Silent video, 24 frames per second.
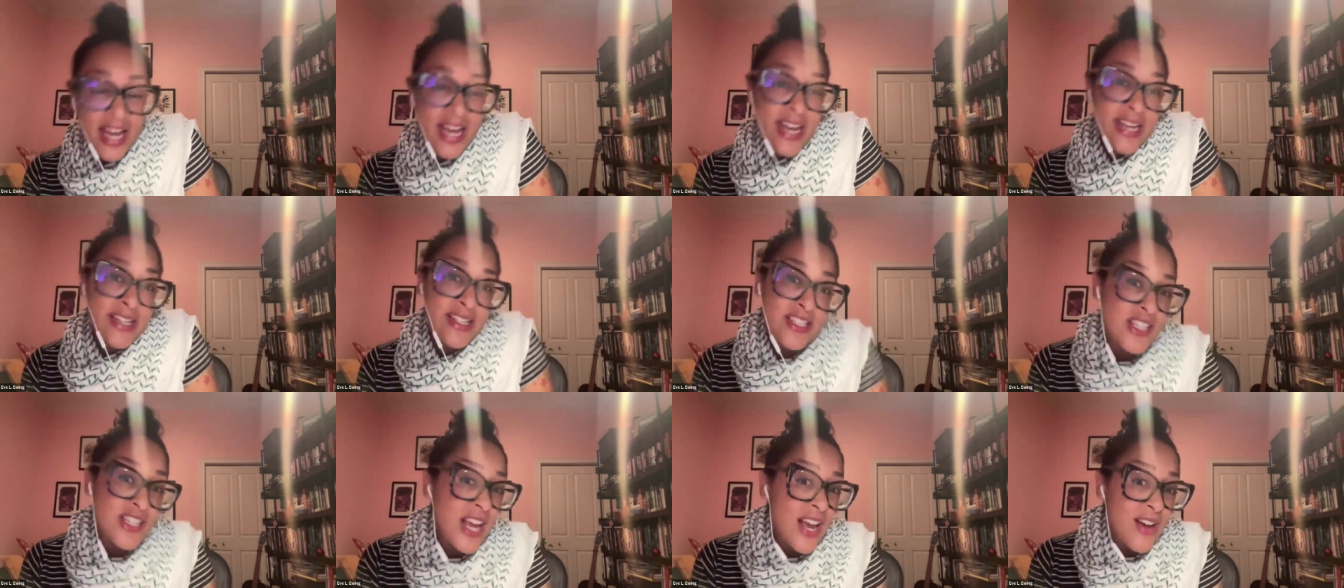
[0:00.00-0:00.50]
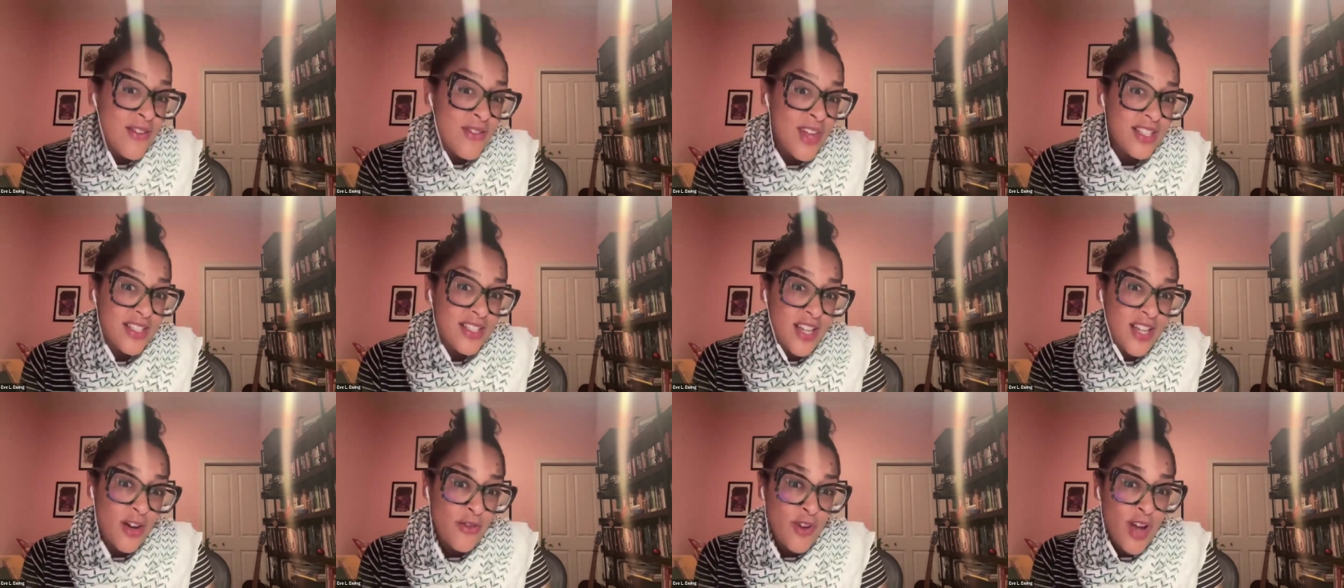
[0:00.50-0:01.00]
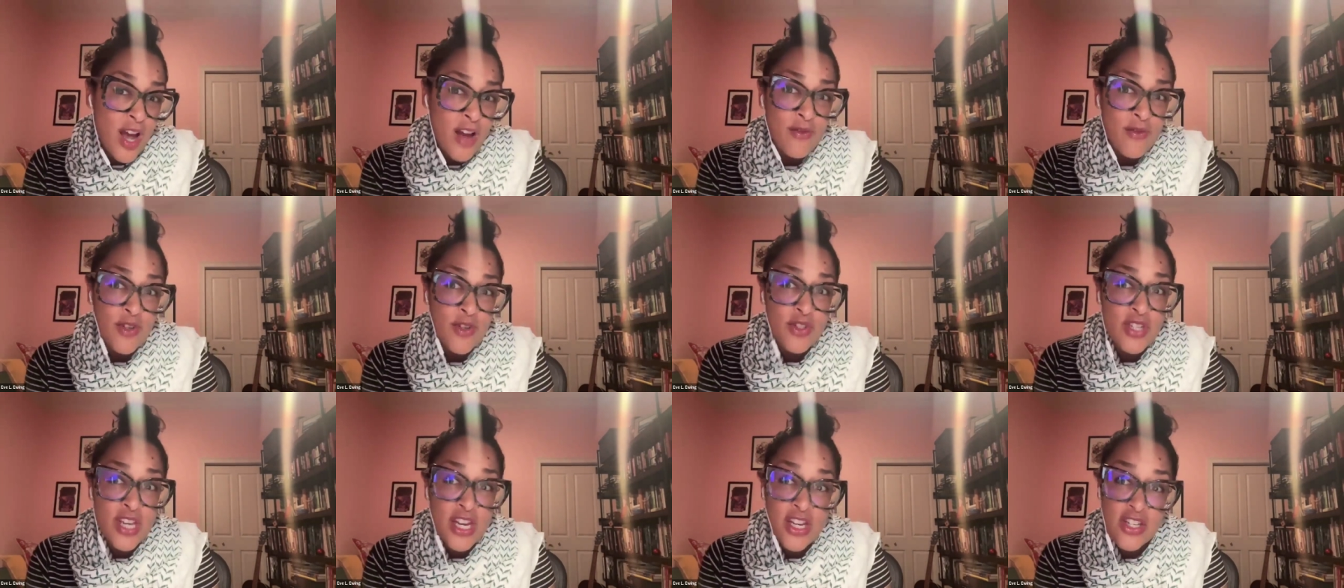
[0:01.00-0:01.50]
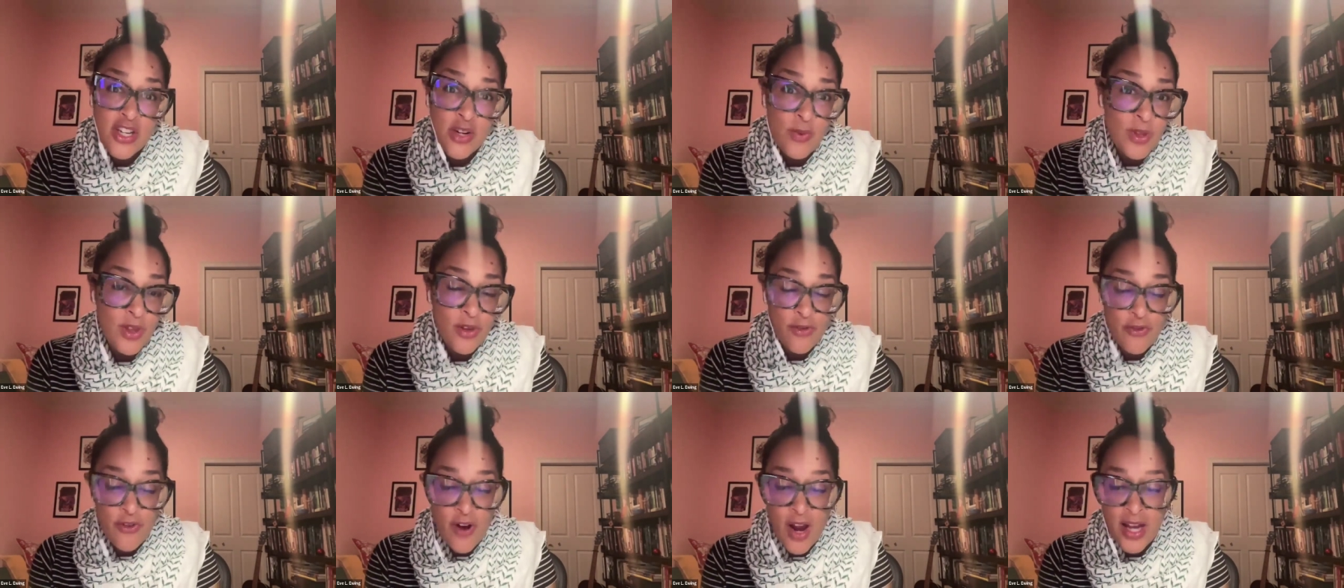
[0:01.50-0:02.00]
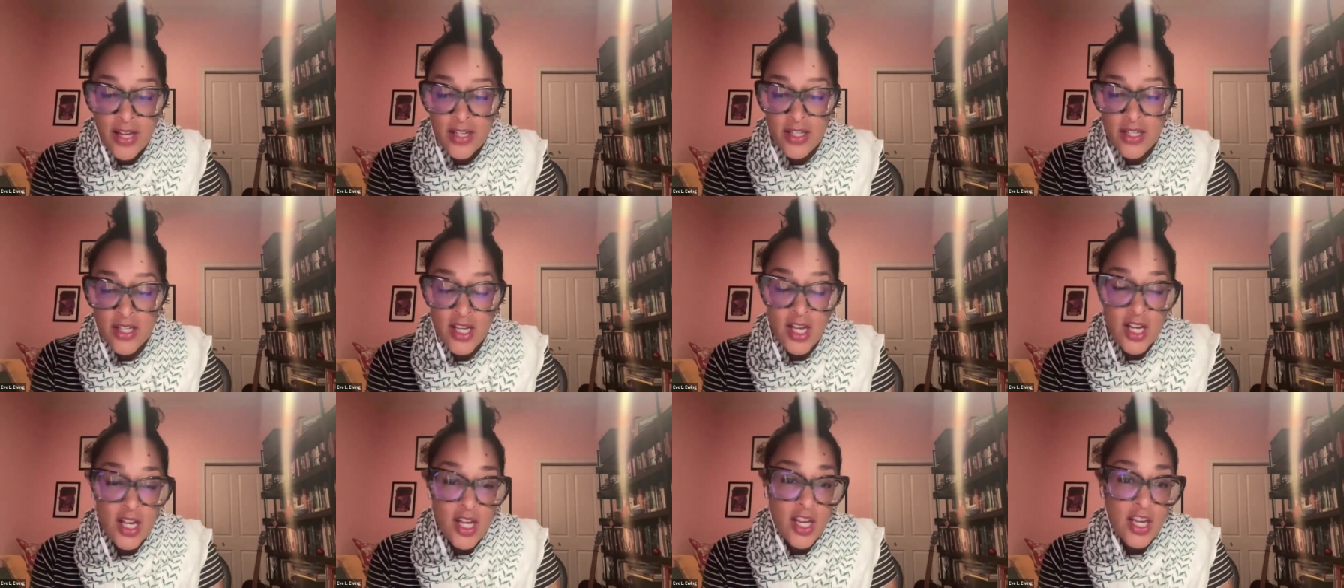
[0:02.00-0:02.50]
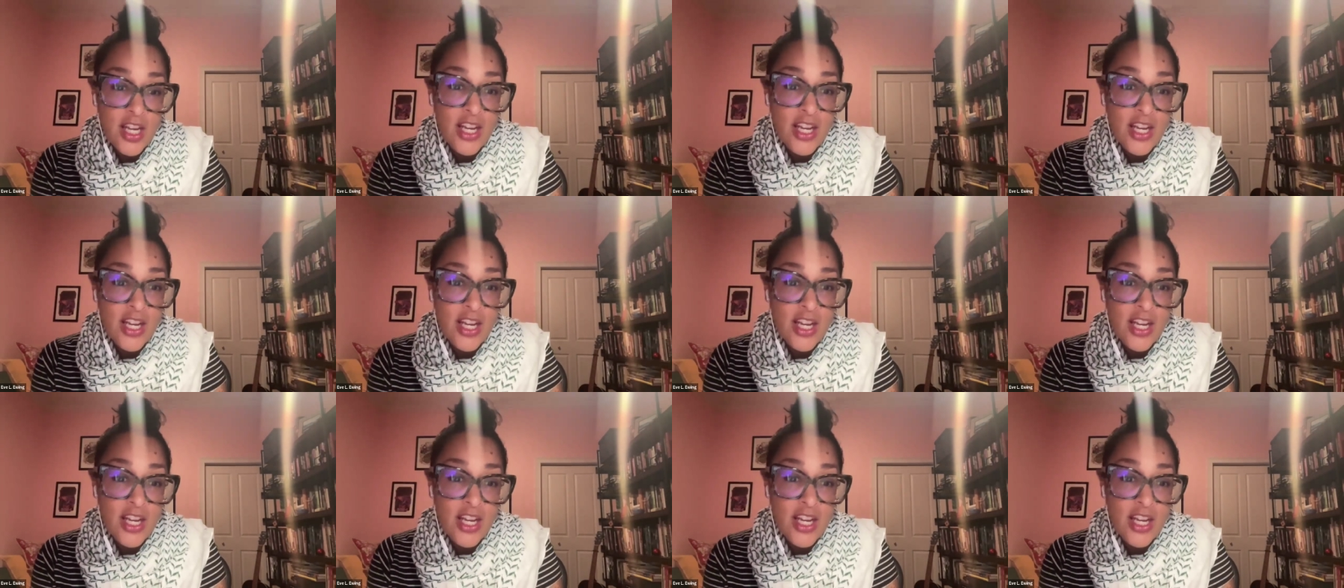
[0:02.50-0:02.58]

Hey, did you have that tough conversation with a friend?